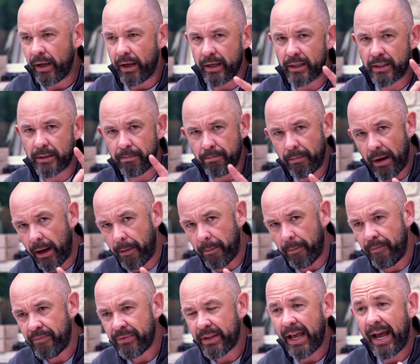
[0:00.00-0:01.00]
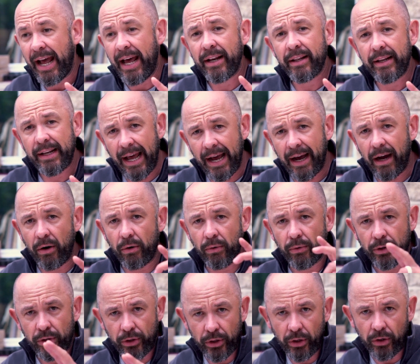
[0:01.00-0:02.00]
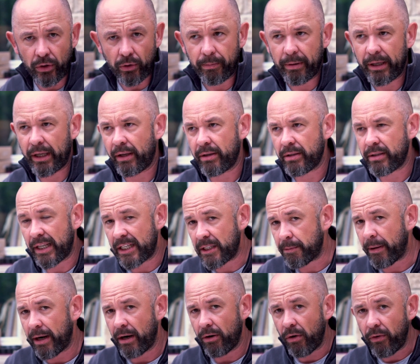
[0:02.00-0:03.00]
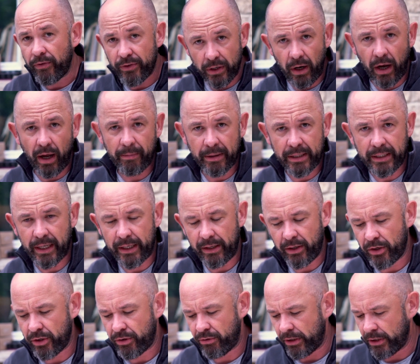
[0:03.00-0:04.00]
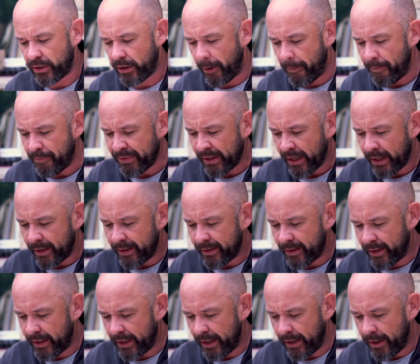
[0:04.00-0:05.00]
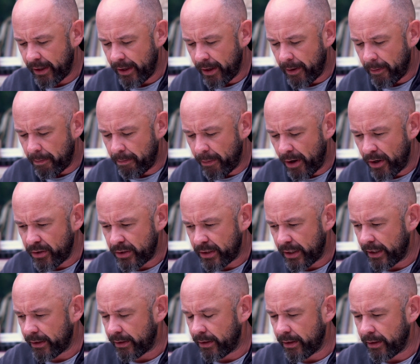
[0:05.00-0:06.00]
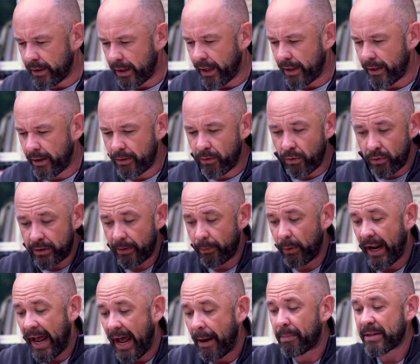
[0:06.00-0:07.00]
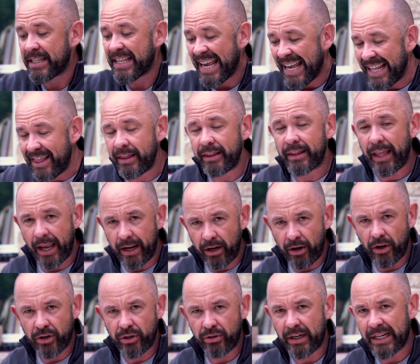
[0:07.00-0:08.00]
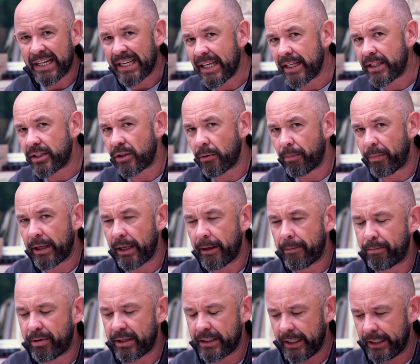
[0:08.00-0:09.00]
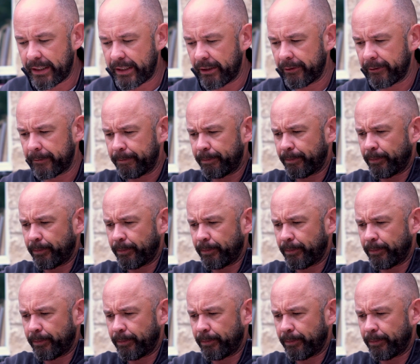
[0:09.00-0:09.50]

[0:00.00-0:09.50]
is mum and now you, because they spend a lot of time at day nursery. So and also what happens in day nursery needs to be predictive.